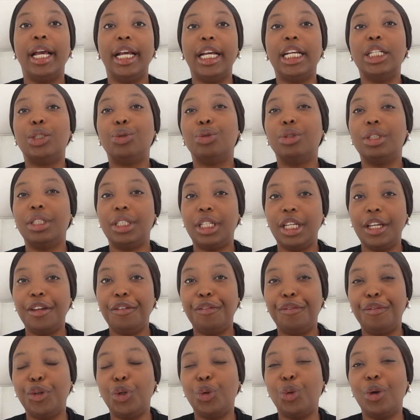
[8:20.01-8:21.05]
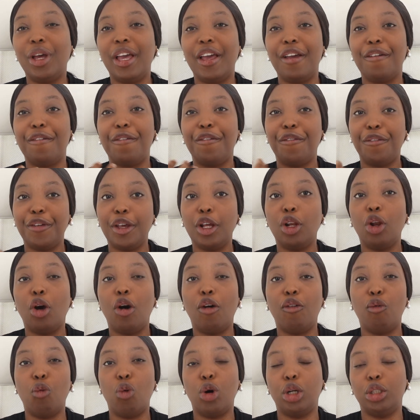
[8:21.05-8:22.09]
It will give you a feel
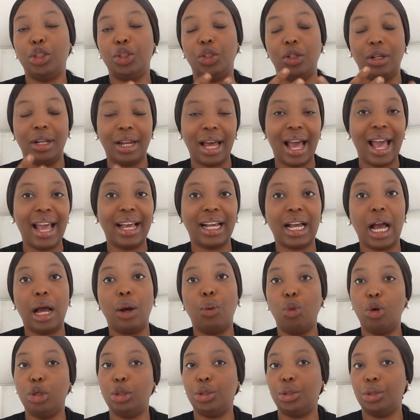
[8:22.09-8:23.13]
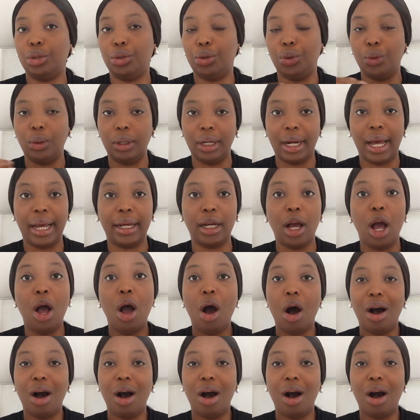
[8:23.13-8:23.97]
of what you like and what you don't like.